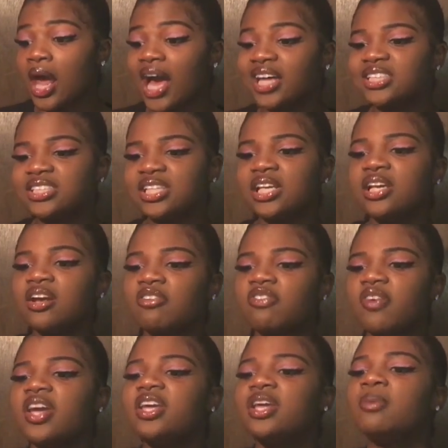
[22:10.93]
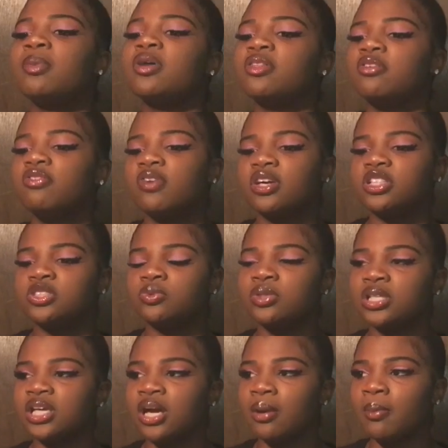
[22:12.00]
I seen the faking motherfuckers
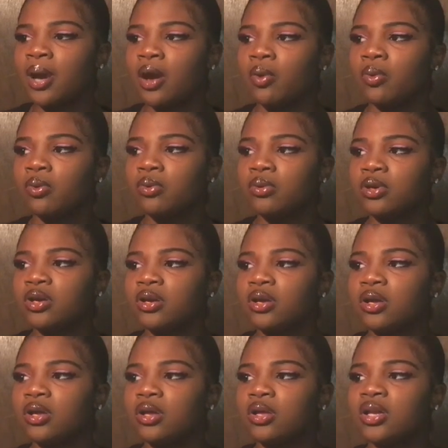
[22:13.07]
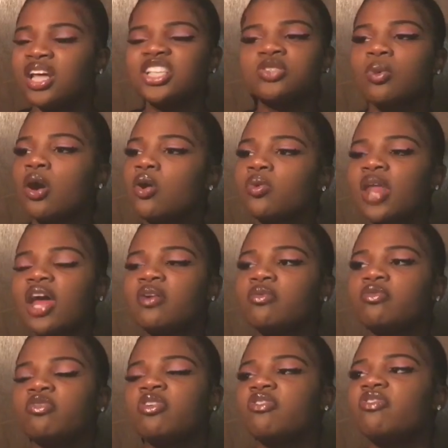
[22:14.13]
really come out. That's why I don't
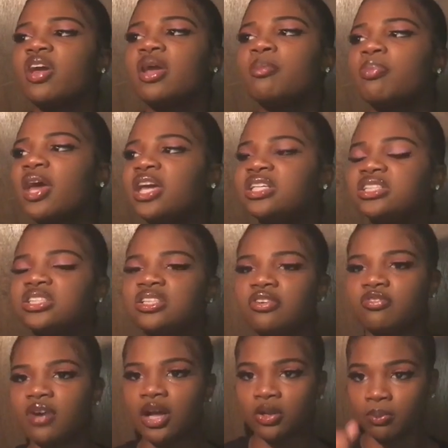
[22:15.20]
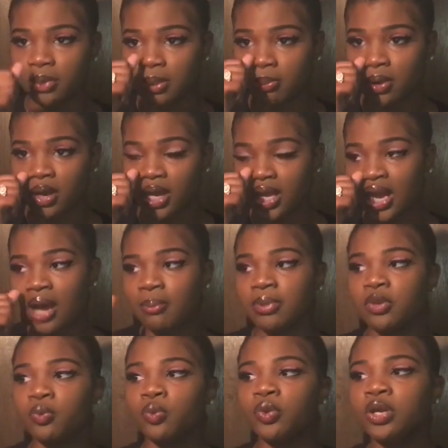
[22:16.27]
like for fan pages to follow me, bro. And I
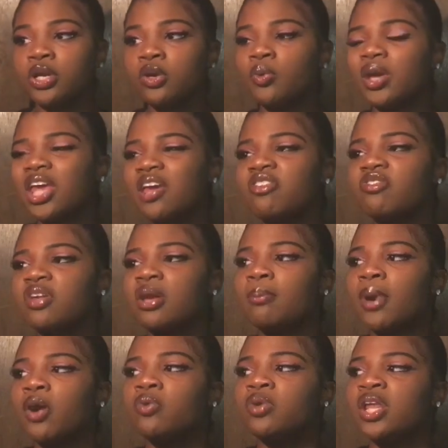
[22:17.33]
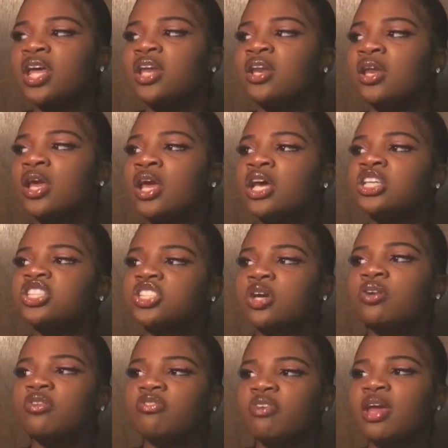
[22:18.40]
be real iffy about letting
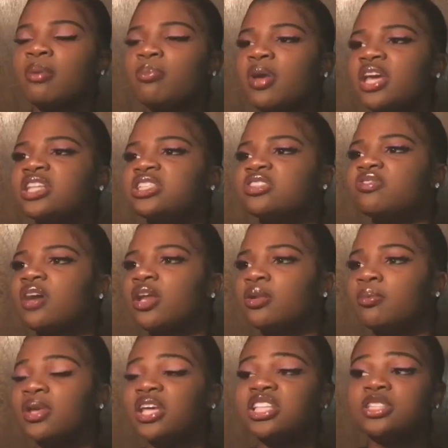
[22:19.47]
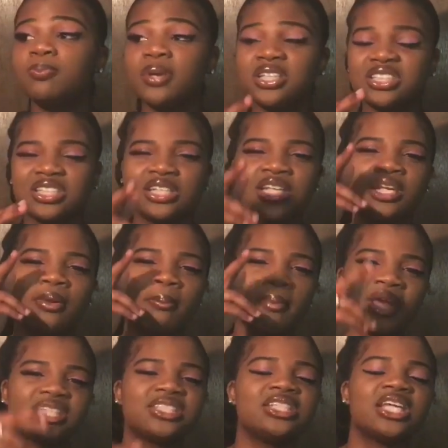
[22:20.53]
certain fan pages follow me, especially the
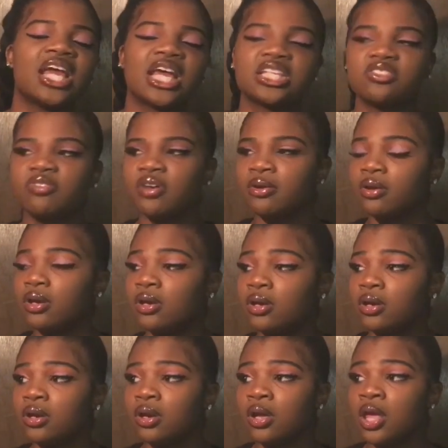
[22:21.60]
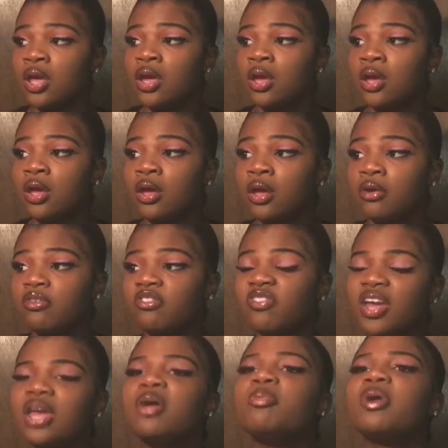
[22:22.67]
messy ass uh,
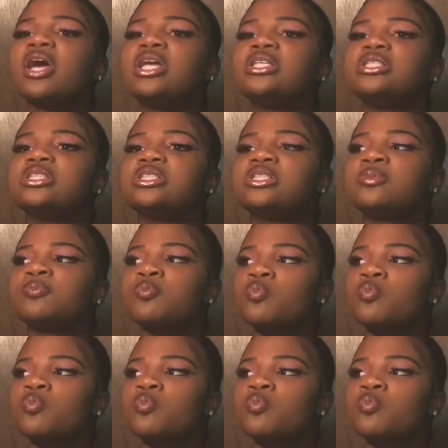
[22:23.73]
fan pages.